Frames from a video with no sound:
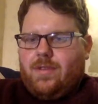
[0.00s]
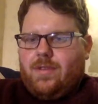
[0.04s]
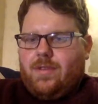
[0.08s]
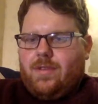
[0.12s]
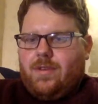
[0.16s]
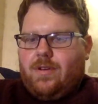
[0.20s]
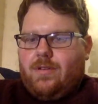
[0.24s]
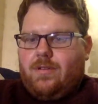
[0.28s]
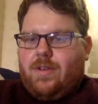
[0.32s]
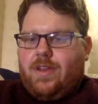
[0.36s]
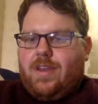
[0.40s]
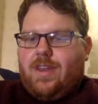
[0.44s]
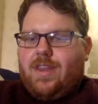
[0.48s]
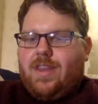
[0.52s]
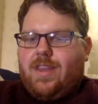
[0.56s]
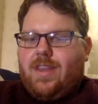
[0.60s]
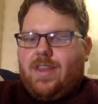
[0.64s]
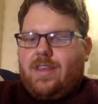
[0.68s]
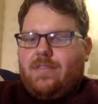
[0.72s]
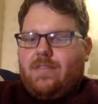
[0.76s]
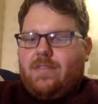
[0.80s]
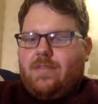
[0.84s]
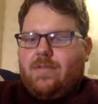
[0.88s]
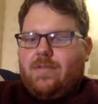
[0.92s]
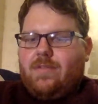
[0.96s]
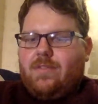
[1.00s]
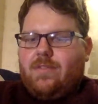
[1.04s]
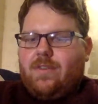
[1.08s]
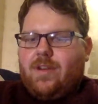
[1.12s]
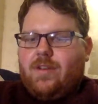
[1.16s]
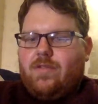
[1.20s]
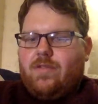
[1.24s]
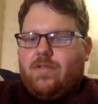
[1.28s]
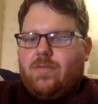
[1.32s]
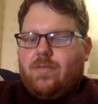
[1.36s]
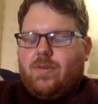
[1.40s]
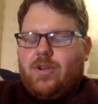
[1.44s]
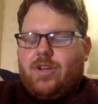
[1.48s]
Oh, Ladiva was so
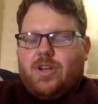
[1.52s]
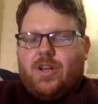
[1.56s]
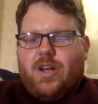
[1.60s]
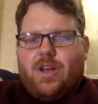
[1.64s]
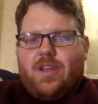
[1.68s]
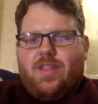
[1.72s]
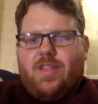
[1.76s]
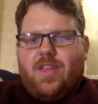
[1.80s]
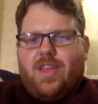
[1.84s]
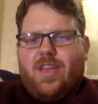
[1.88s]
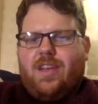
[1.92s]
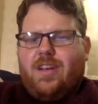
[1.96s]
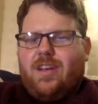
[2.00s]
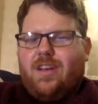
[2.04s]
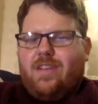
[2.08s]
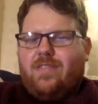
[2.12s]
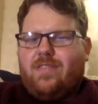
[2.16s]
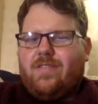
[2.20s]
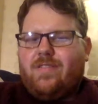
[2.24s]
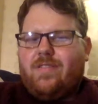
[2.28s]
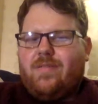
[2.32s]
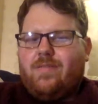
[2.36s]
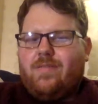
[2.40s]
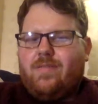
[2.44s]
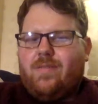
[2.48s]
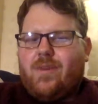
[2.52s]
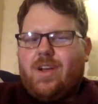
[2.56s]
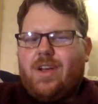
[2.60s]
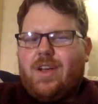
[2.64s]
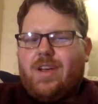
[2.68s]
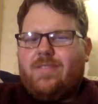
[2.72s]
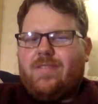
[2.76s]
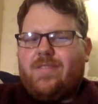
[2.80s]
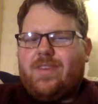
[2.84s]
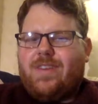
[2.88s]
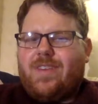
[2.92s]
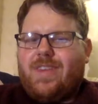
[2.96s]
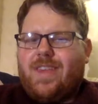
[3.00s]
rubbish. I think I might
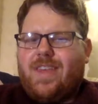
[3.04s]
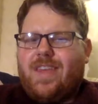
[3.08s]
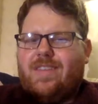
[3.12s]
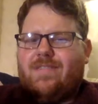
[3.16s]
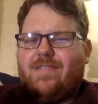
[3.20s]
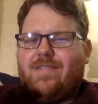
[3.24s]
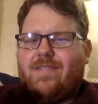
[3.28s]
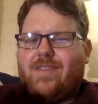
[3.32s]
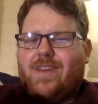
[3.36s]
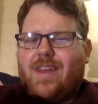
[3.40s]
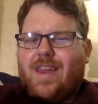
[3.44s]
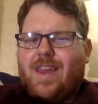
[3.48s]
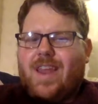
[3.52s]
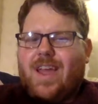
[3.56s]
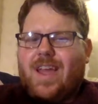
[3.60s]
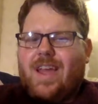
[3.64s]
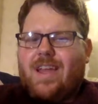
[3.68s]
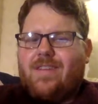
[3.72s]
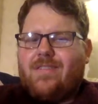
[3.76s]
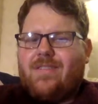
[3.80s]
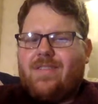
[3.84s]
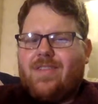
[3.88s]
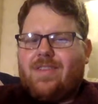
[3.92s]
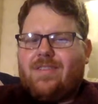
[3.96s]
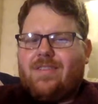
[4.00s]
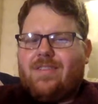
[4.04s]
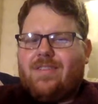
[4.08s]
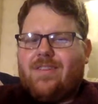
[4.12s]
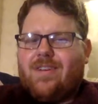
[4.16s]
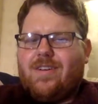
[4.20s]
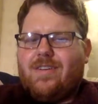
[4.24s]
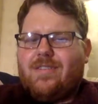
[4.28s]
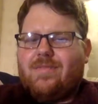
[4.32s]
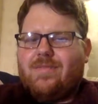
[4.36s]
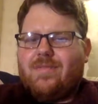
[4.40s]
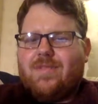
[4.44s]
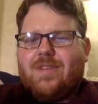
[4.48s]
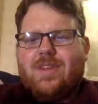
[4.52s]
have Ladiva in now this
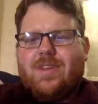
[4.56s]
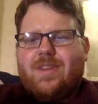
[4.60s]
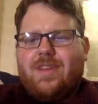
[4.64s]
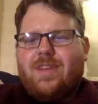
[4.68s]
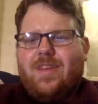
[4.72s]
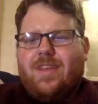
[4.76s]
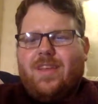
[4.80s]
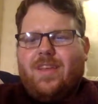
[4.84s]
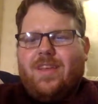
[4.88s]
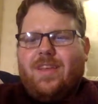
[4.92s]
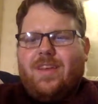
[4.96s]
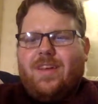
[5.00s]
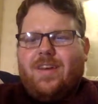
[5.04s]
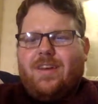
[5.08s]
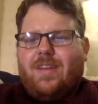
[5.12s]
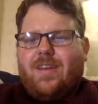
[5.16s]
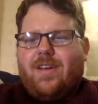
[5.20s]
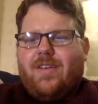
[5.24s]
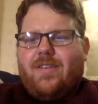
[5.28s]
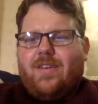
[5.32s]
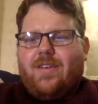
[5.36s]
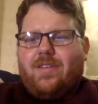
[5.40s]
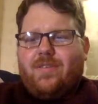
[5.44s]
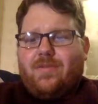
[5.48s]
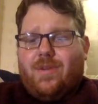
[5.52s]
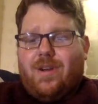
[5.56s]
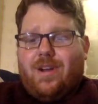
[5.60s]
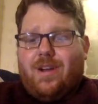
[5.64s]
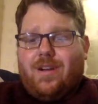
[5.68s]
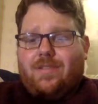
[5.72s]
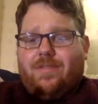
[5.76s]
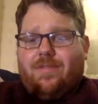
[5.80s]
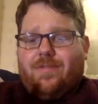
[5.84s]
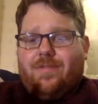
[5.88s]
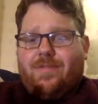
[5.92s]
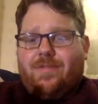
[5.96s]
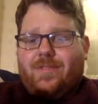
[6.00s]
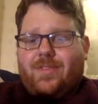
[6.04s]
time. I don't as
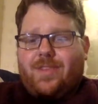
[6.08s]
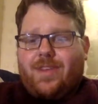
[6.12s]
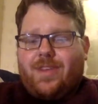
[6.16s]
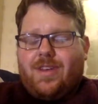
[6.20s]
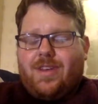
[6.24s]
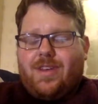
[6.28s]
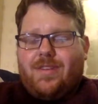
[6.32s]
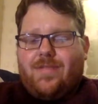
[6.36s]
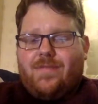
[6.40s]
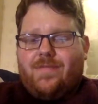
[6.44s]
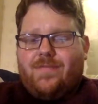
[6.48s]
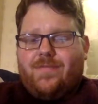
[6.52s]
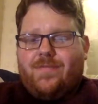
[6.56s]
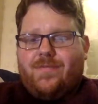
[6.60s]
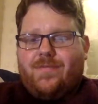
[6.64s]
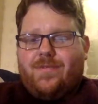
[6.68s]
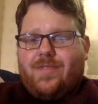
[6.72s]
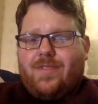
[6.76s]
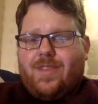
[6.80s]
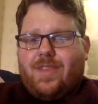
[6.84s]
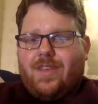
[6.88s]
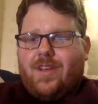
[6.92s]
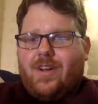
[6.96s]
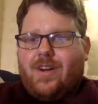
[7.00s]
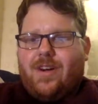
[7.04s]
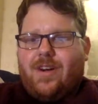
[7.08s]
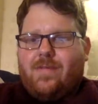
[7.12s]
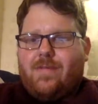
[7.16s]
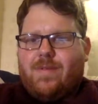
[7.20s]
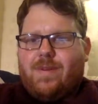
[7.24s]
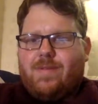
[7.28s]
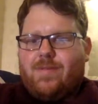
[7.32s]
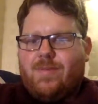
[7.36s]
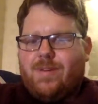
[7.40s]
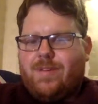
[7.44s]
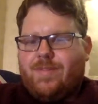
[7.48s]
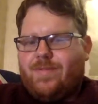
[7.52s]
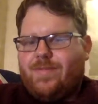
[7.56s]
well. Can't
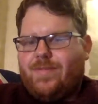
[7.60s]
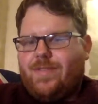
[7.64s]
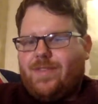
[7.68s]
remember.